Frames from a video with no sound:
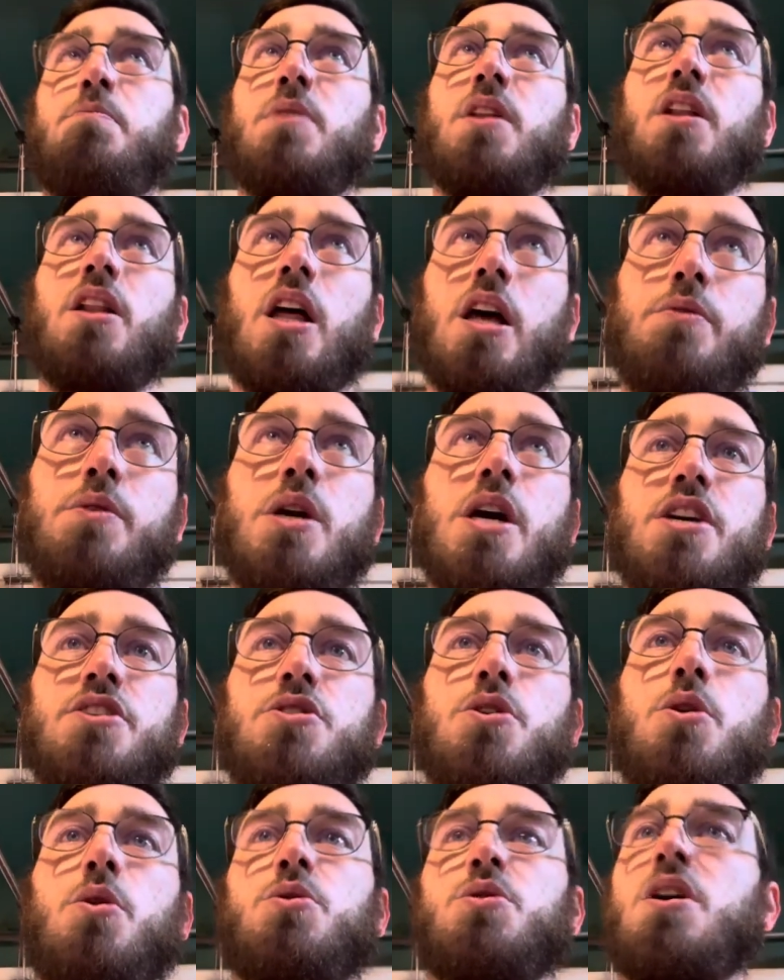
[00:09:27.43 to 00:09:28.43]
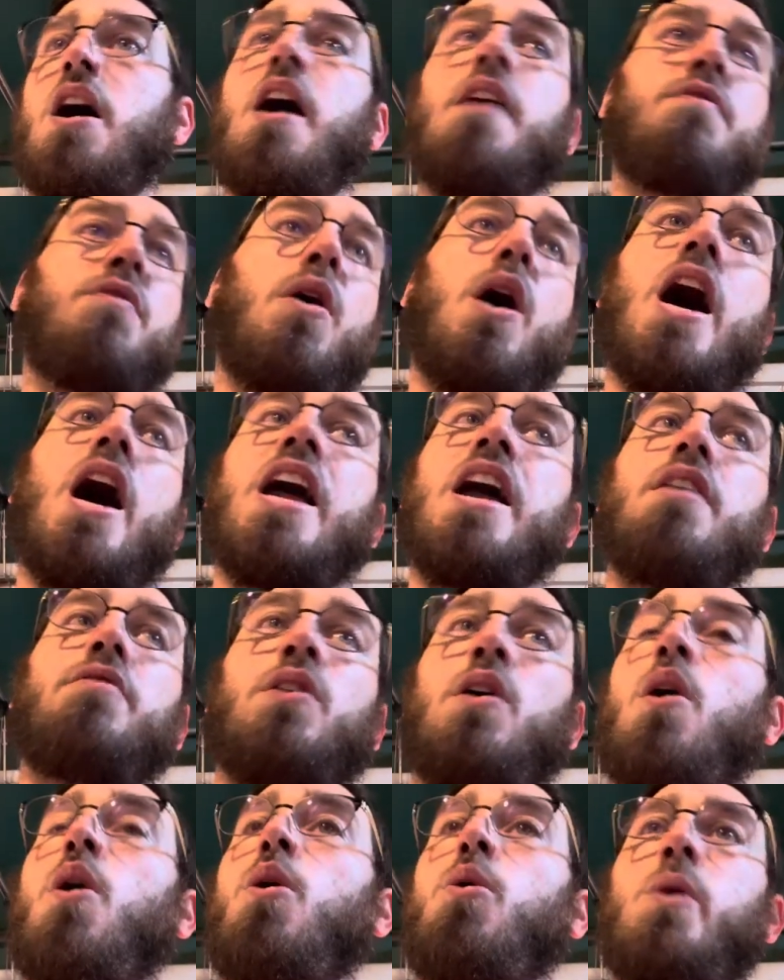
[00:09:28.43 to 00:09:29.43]
A lot of you guys know I
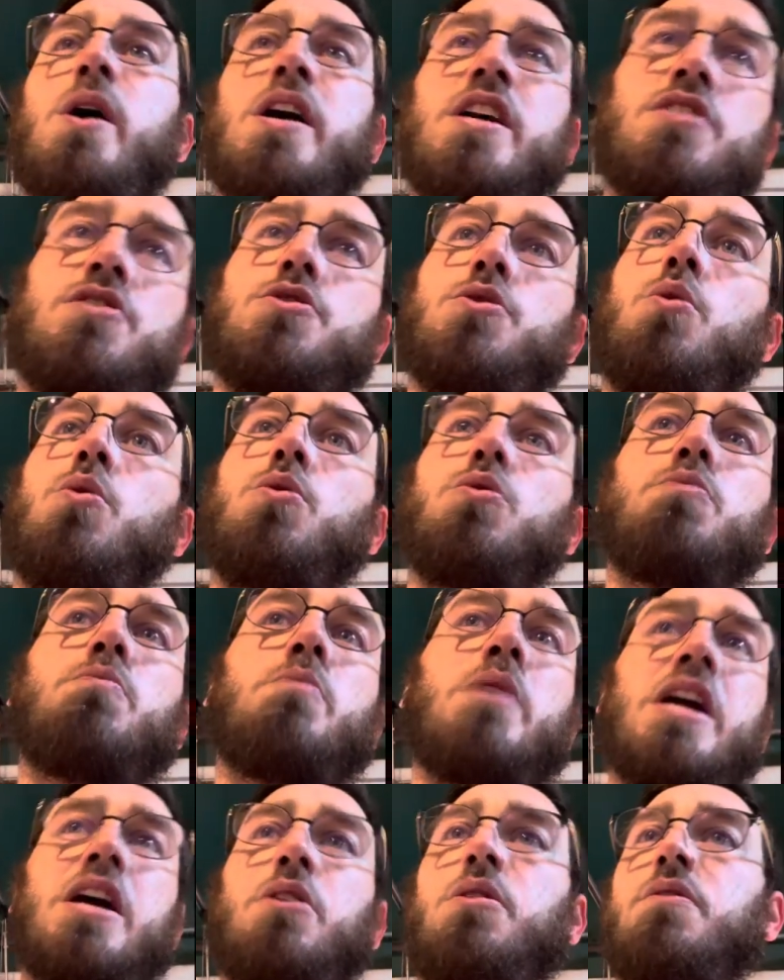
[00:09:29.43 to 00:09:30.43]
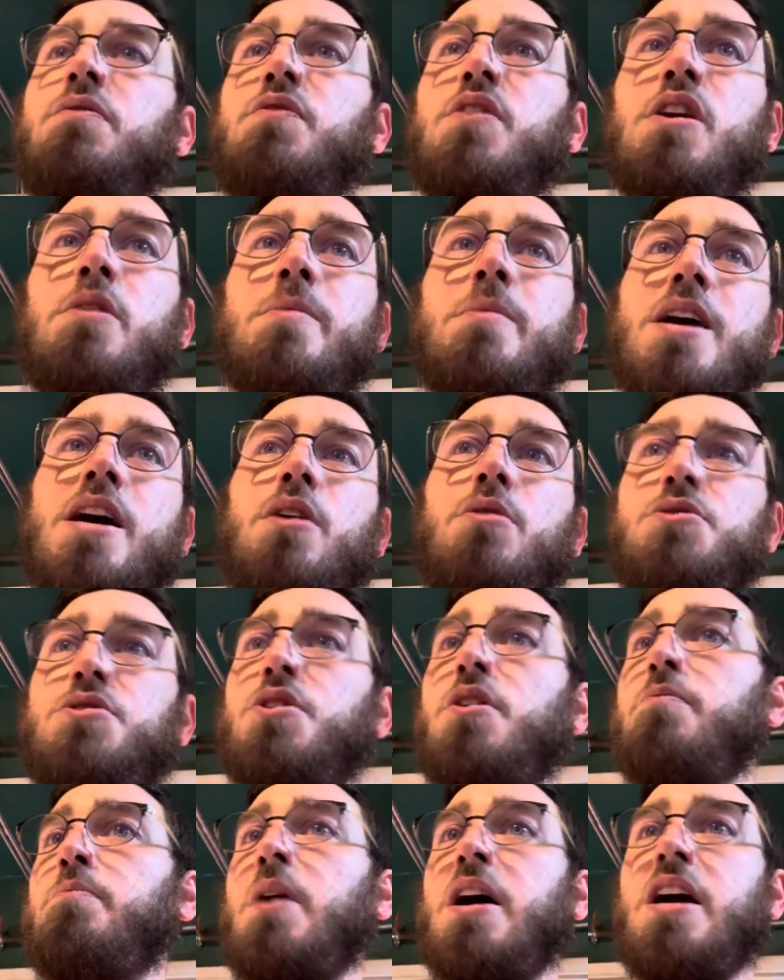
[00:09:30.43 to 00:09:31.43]
have always sold male and females
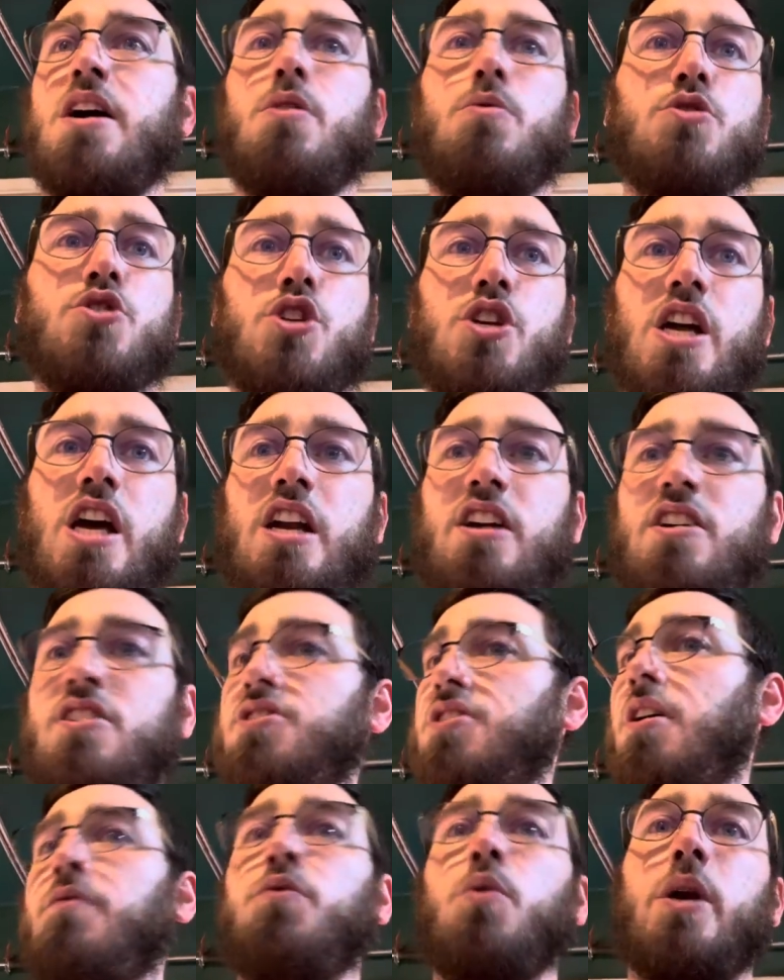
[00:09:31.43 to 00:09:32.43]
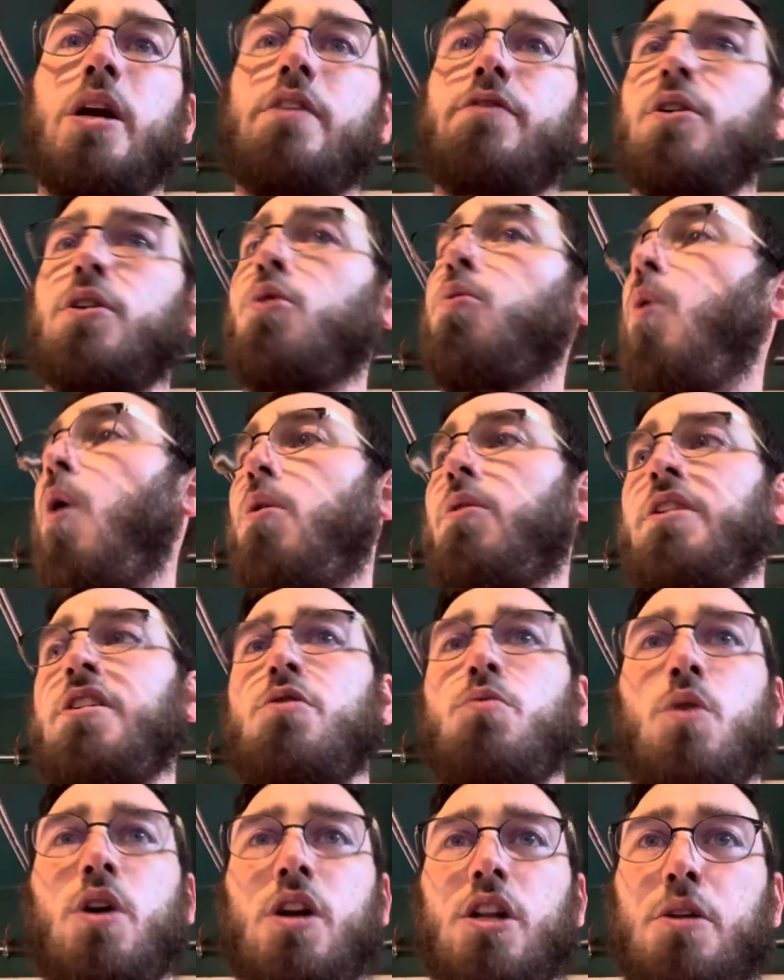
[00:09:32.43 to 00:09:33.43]
of my own genetics, of whatever quality you
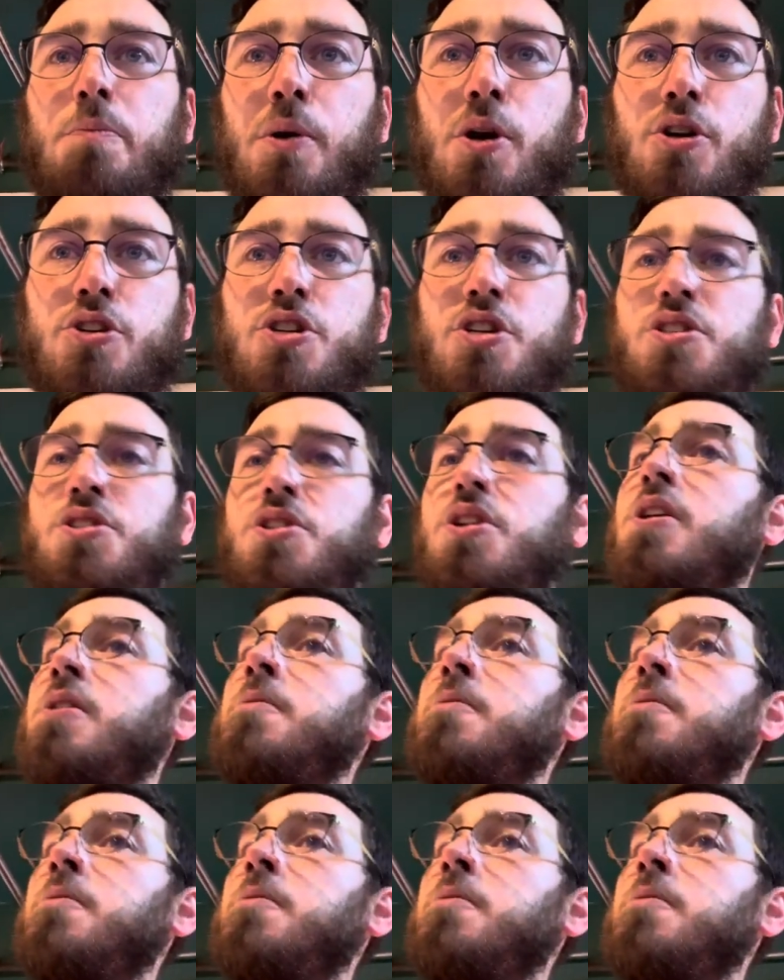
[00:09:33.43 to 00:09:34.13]
wanted to purchase.